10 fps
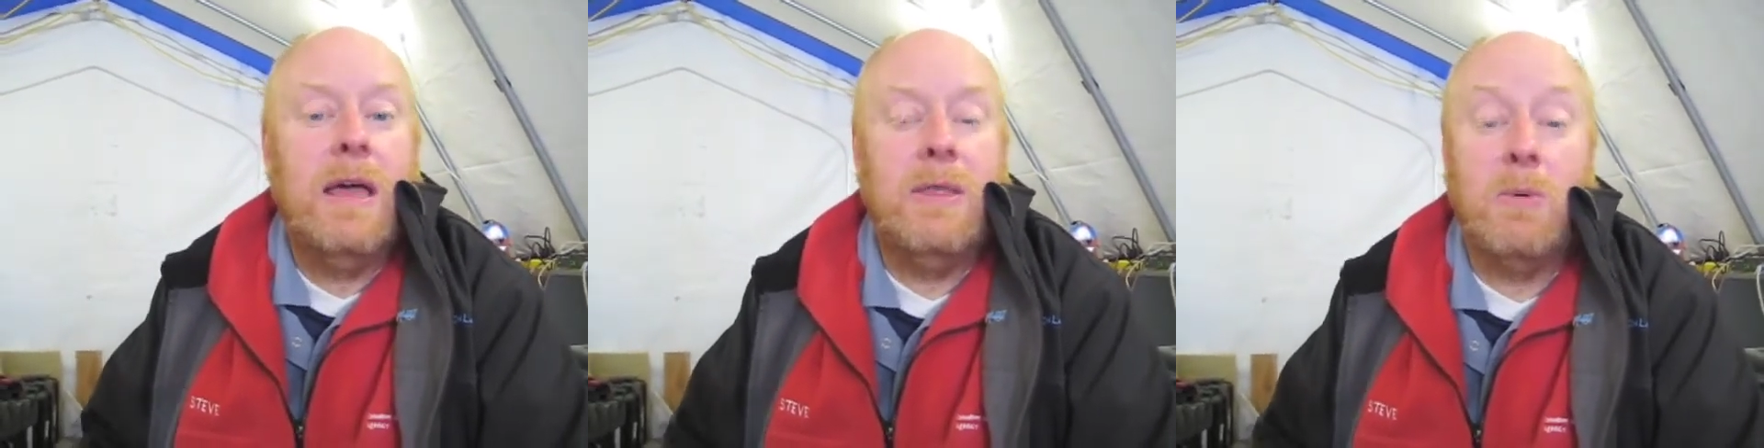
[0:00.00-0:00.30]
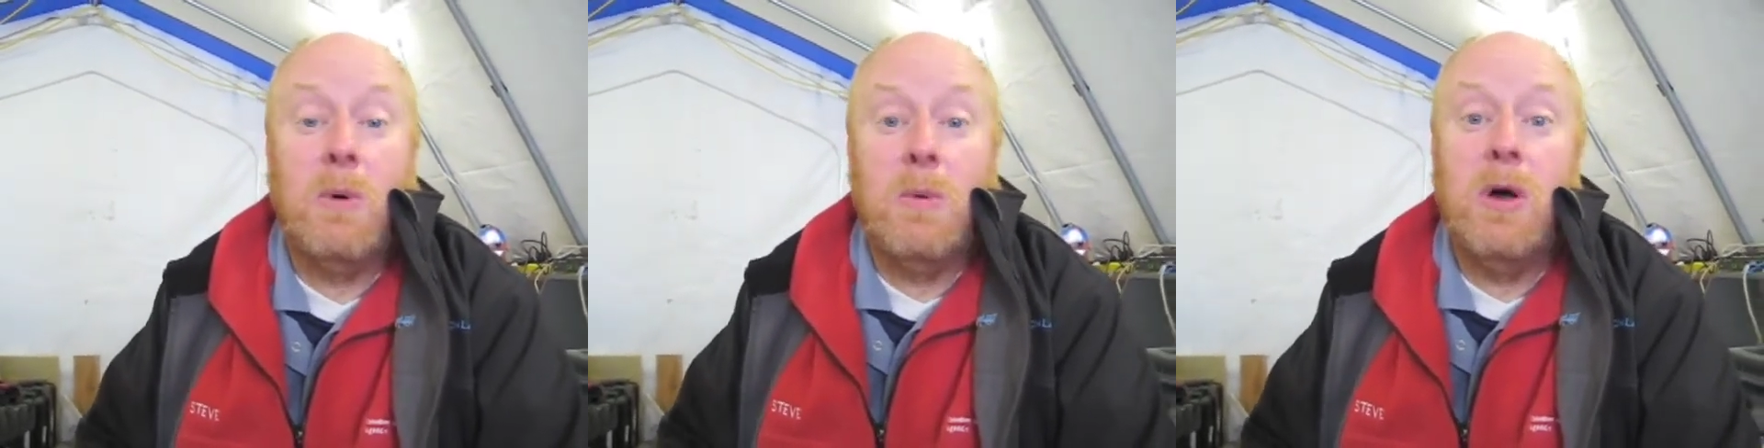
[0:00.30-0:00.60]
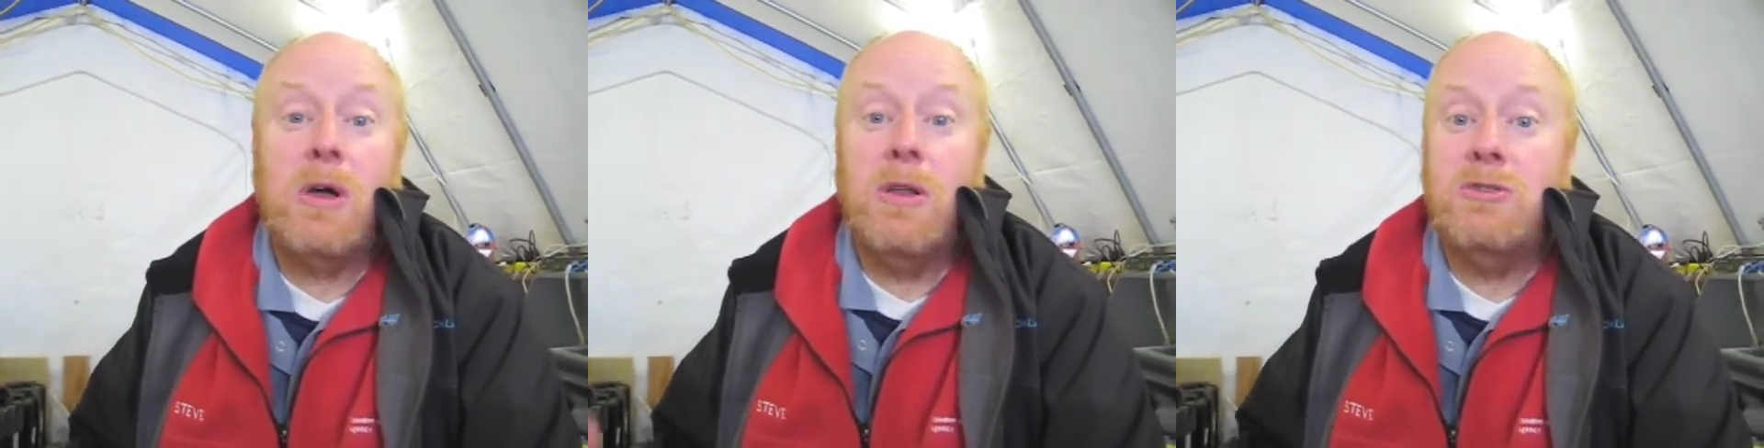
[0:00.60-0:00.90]
that will
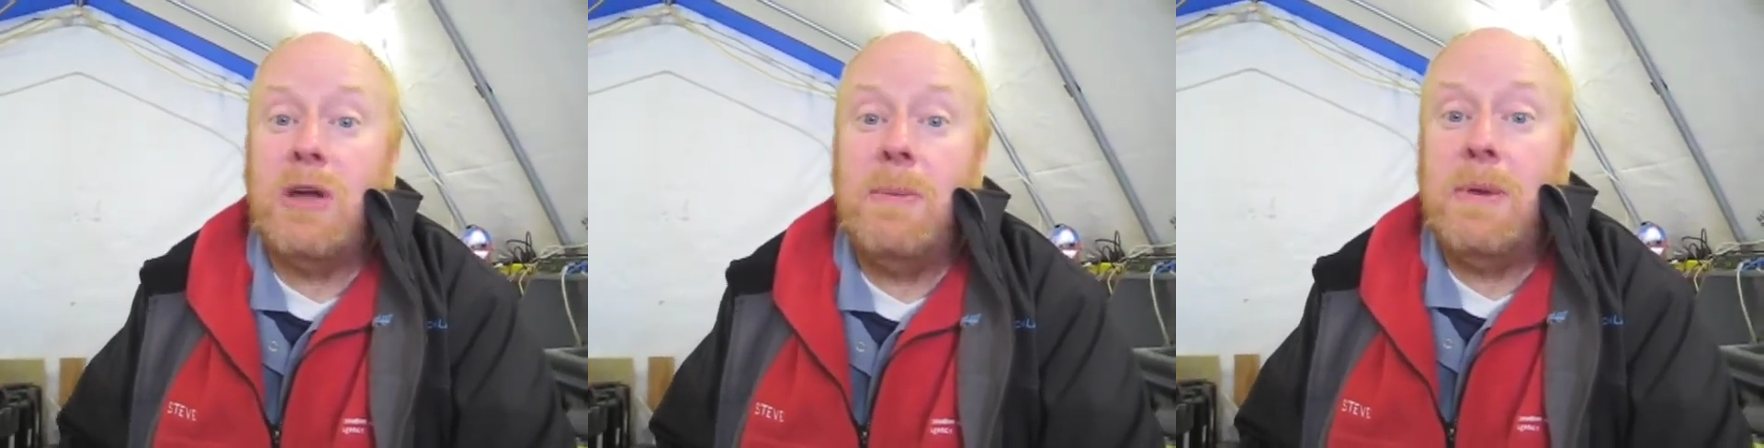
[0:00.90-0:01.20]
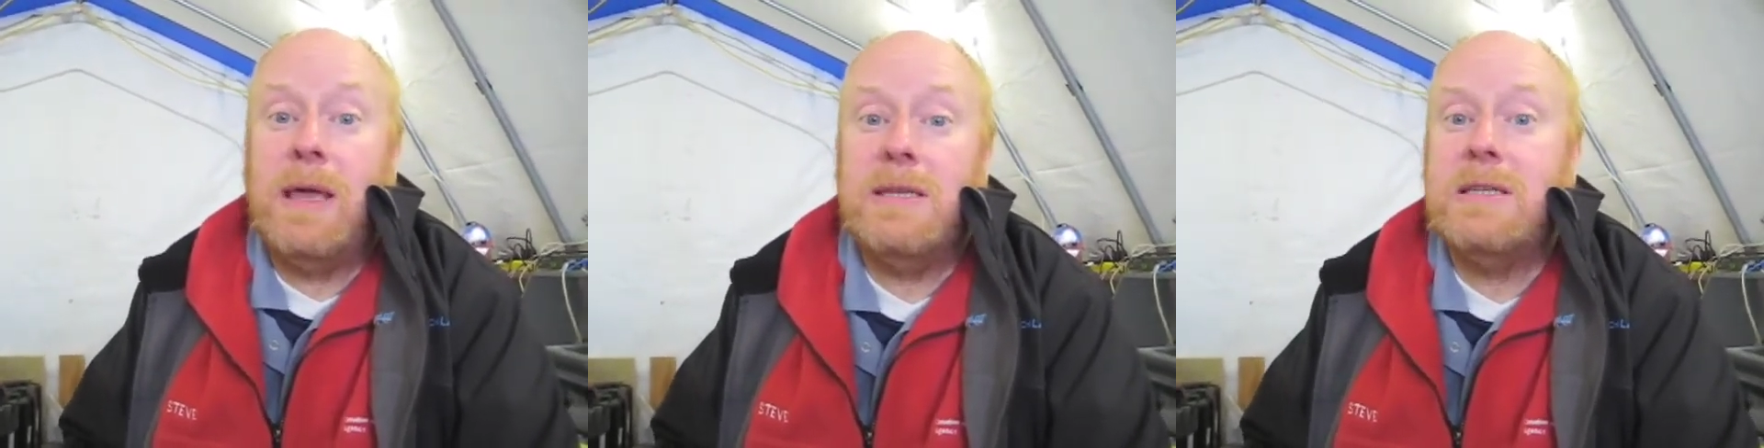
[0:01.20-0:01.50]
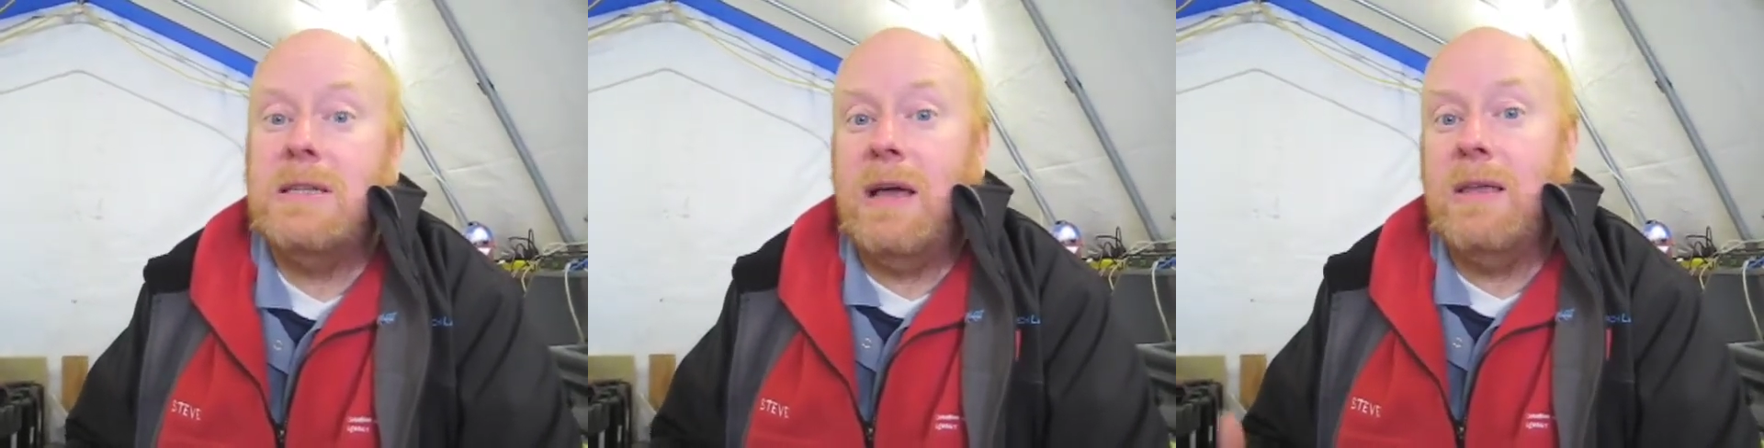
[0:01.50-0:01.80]
work on a dry
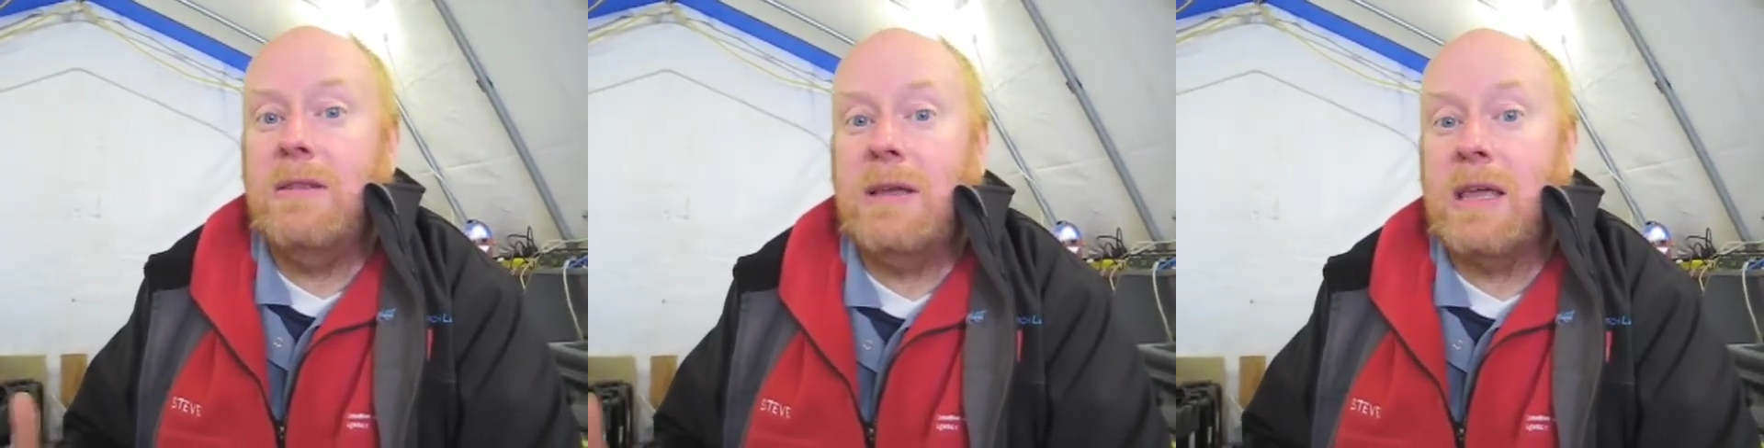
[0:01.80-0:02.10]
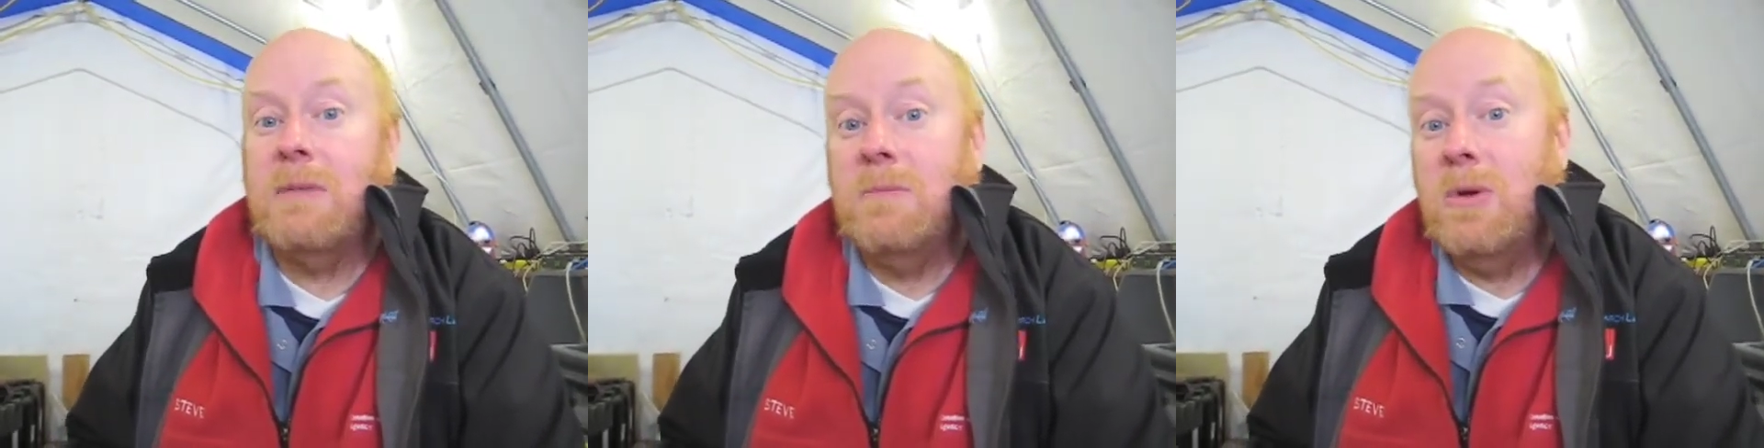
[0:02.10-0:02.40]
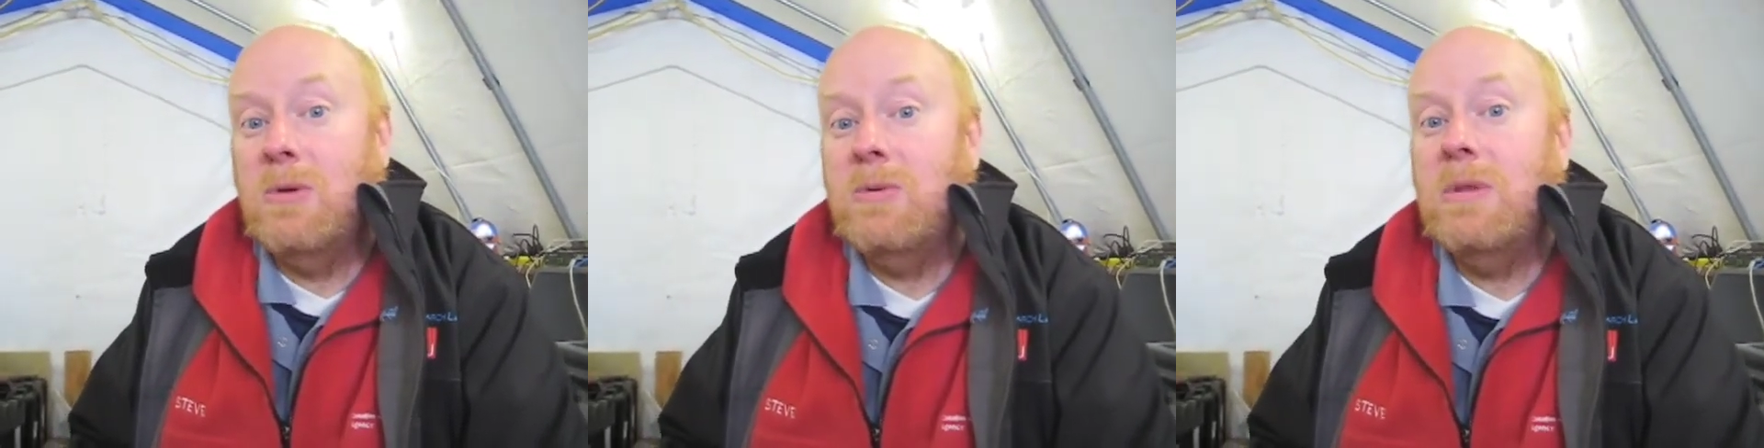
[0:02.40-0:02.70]
place like the
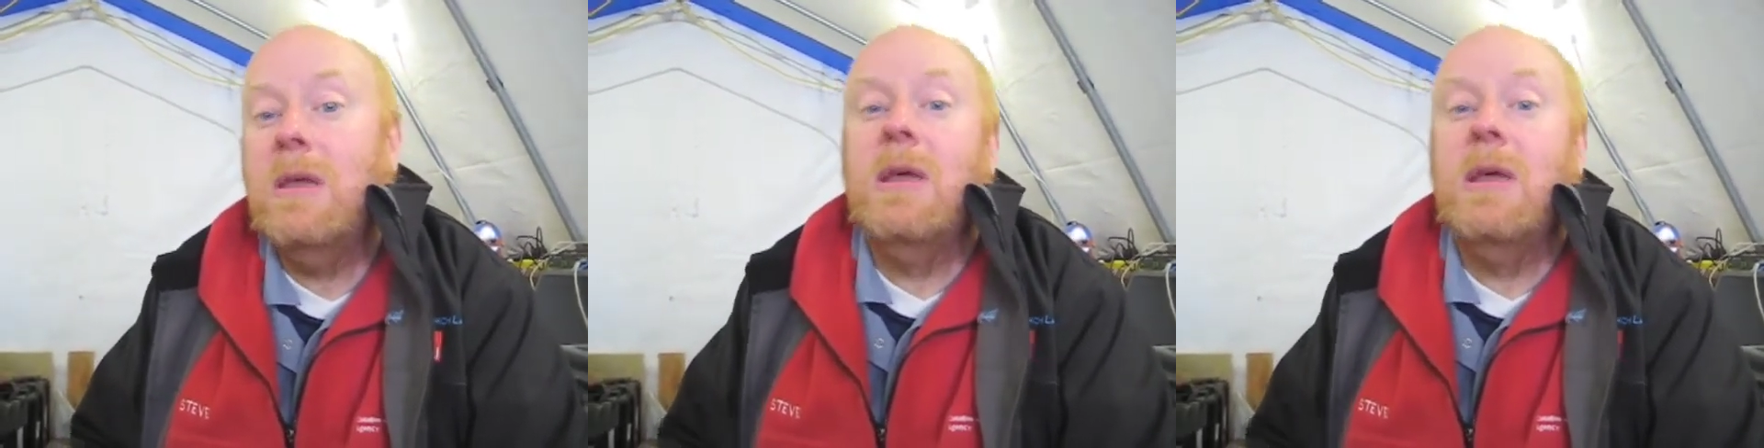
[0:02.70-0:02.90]
Moon